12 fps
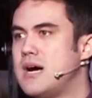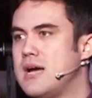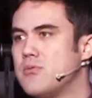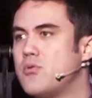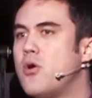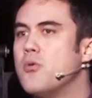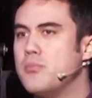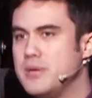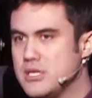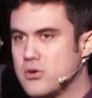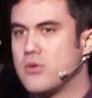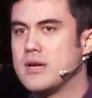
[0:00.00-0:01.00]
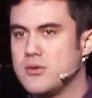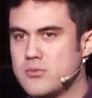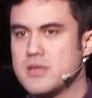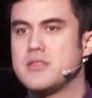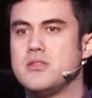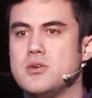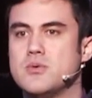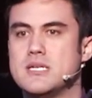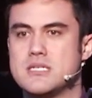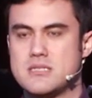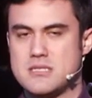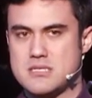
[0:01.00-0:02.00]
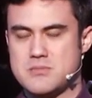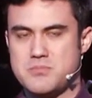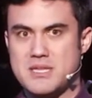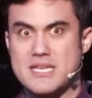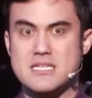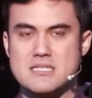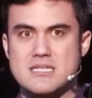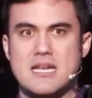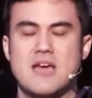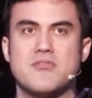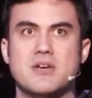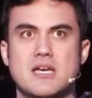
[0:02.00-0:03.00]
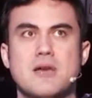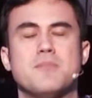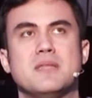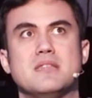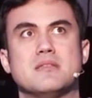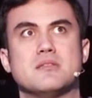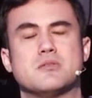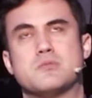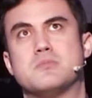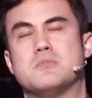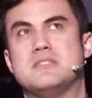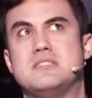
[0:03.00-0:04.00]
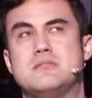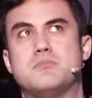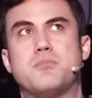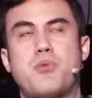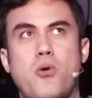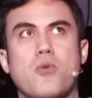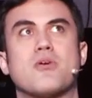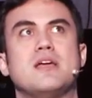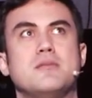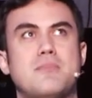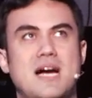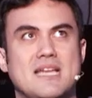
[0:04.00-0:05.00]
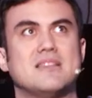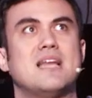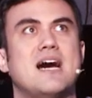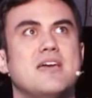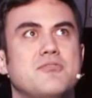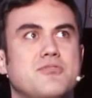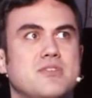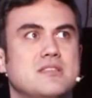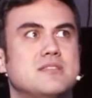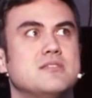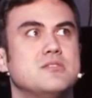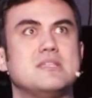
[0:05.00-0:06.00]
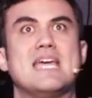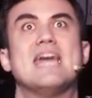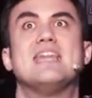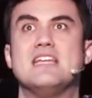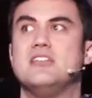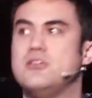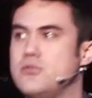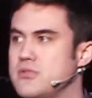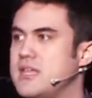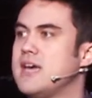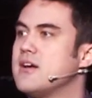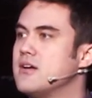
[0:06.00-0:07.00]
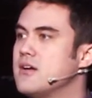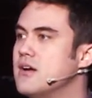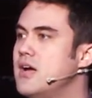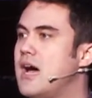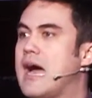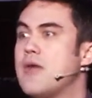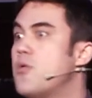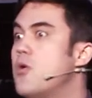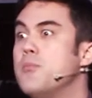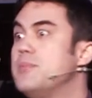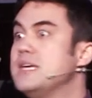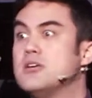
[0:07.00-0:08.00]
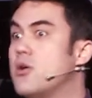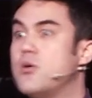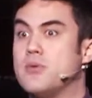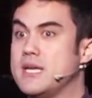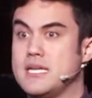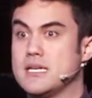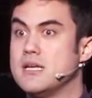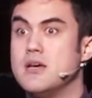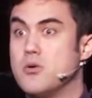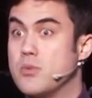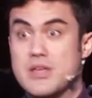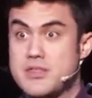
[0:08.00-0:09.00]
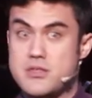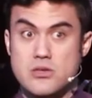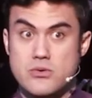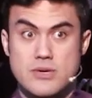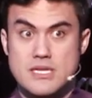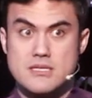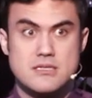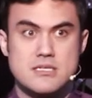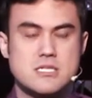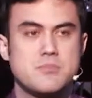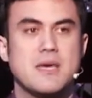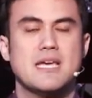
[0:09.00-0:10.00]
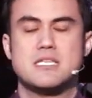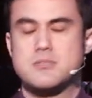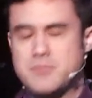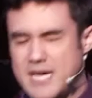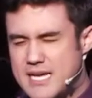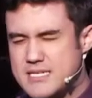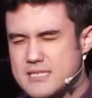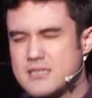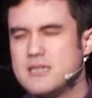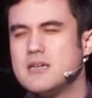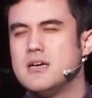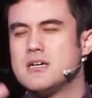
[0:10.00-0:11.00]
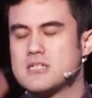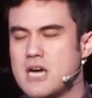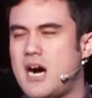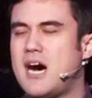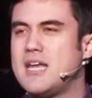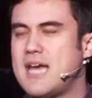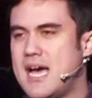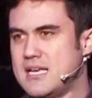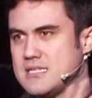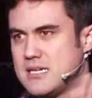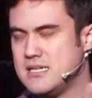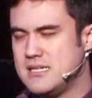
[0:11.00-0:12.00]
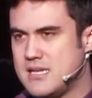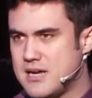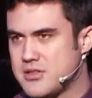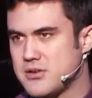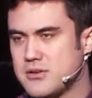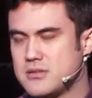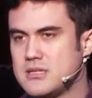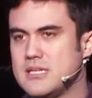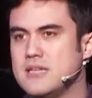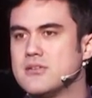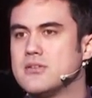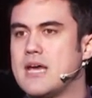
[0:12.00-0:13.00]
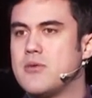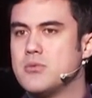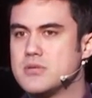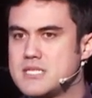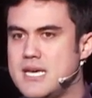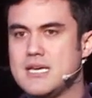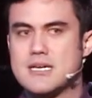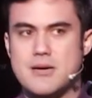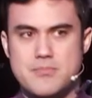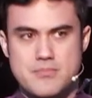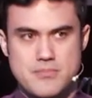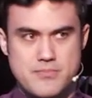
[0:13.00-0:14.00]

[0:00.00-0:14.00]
I won't be going with you into this place that I've been pouring my life into getting you there. I won't be going with you into this place. But God has another leader that will take up